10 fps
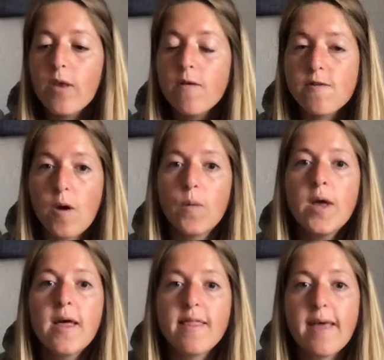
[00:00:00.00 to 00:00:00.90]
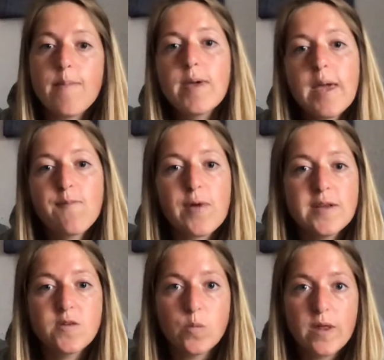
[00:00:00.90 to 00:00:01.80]
So they became
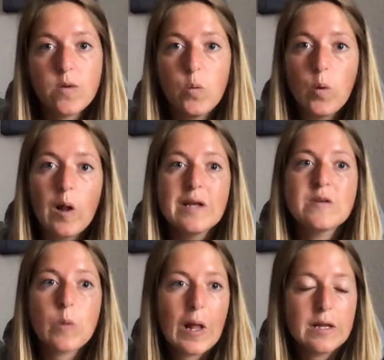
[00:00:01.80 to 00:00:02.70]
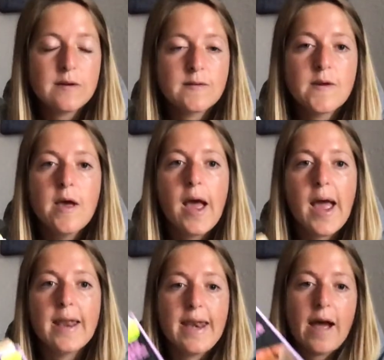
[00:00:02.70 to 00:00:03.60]
friends with Wallace Wallace,
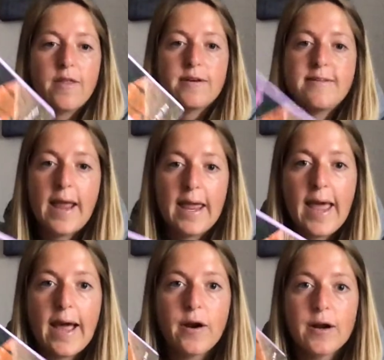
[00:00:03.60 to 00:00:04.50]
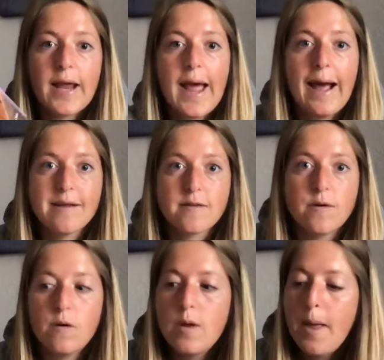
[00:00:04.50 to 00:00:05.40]
and now they're staying at her
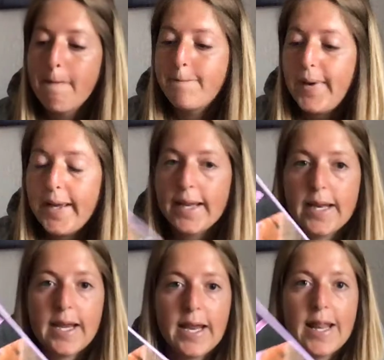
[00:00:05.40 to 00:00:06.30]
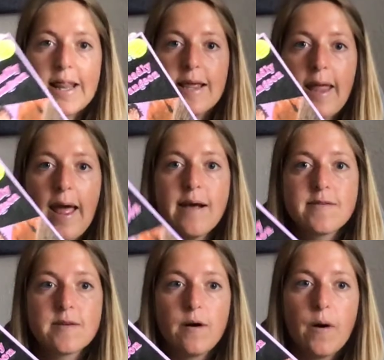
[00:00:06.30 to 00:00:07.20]
castle. But in the
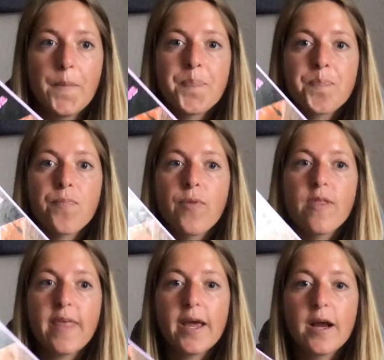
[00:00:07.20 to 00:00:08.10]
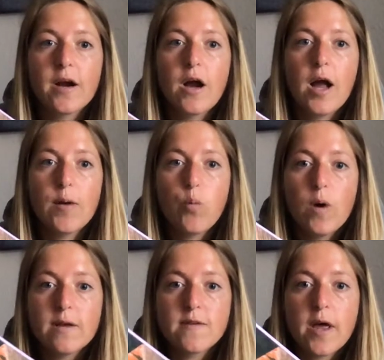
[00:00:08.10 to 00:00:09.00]
castle, there
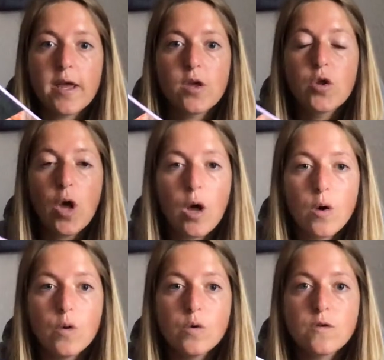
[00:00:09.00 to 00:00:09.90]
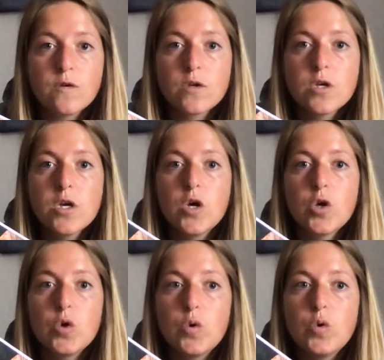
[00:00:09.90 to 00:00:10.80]
was a ghost
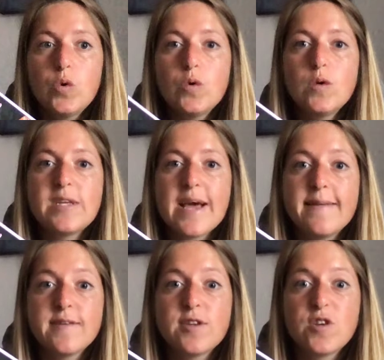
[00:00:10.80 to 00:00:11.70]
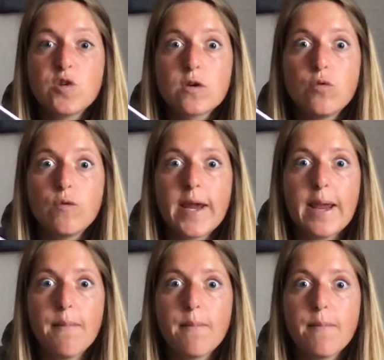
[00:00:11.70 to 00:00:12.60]
who tends to scream.